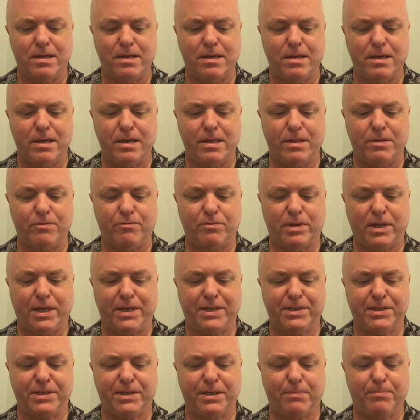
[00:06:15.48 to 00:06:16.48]
and the
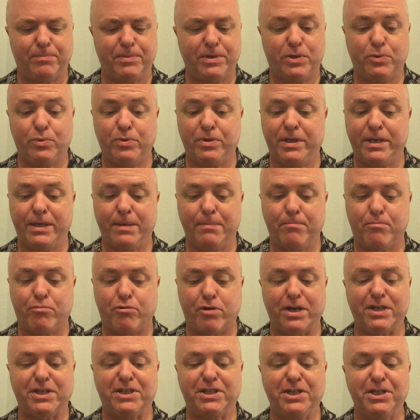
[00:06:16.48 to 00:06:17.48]
relationship between the
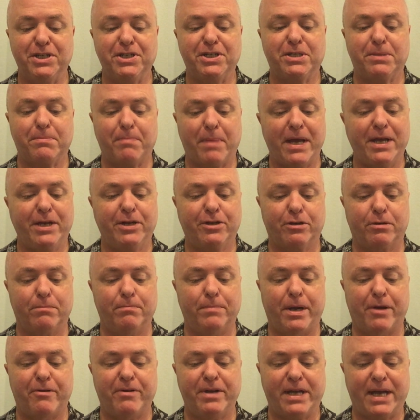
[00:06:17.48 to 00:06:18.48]
Impressionist painter
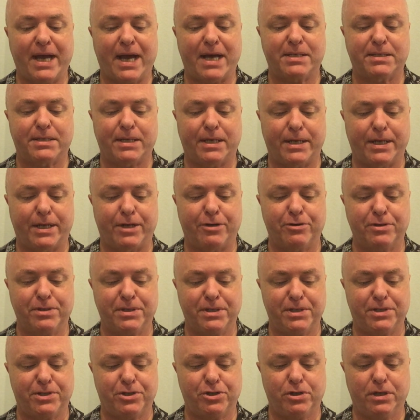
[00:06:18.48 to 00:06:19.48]
Mary Cassatt and her
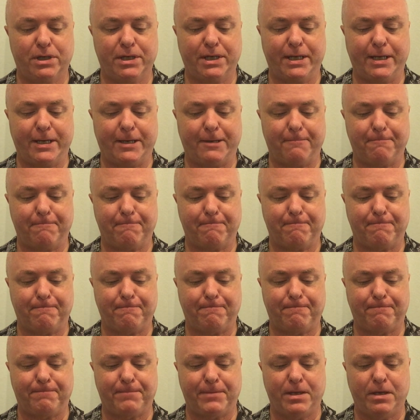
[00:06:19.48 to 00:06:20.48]
sister Lydia,
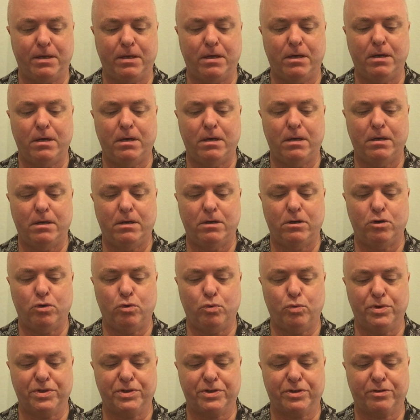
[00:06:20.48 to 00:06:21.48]
who
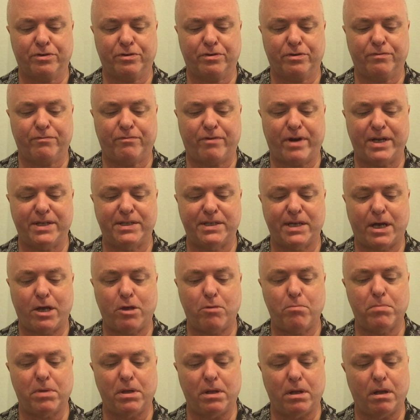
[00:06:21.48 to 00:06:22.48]
was her
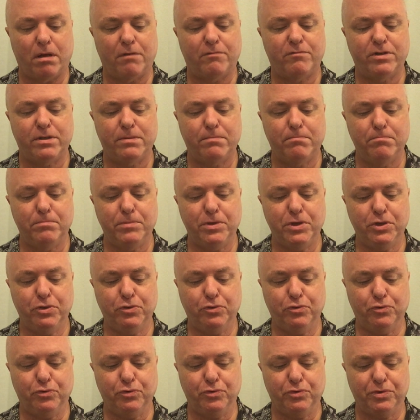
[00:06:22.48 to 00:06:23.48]
fragile, beloved
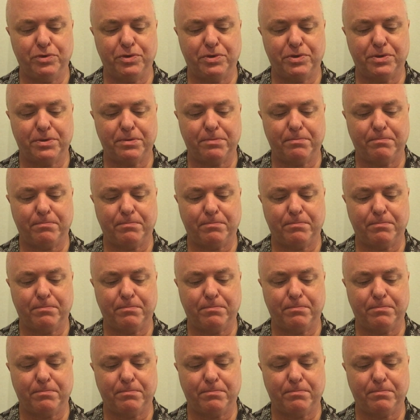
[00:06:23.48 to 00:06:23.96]
muse.